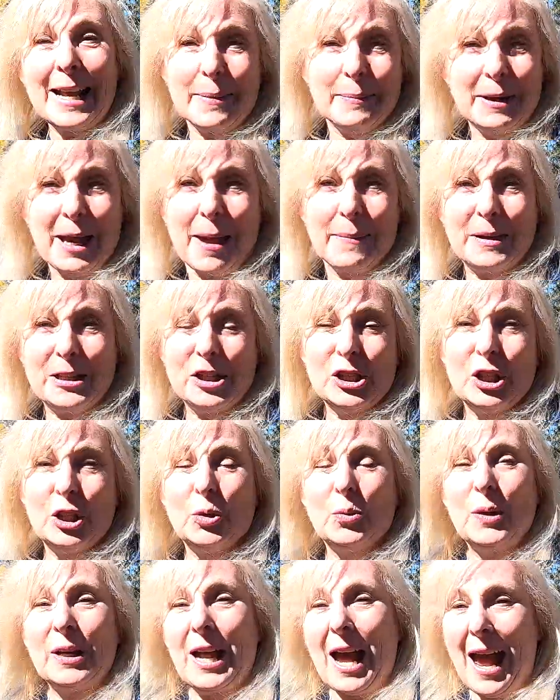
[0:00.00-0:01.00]
coming to you
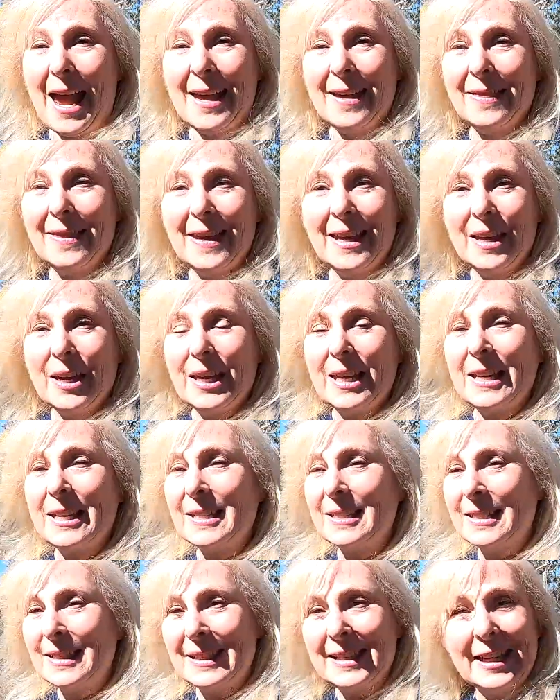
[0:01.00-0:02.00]
what I think
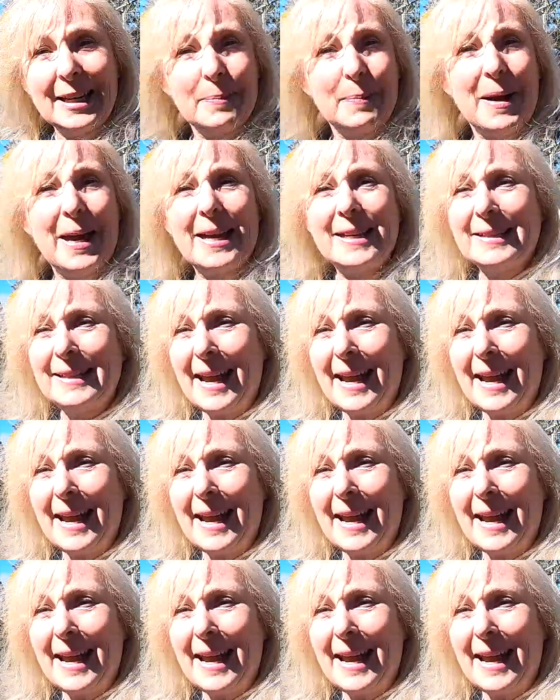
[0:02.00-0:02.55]
is the best,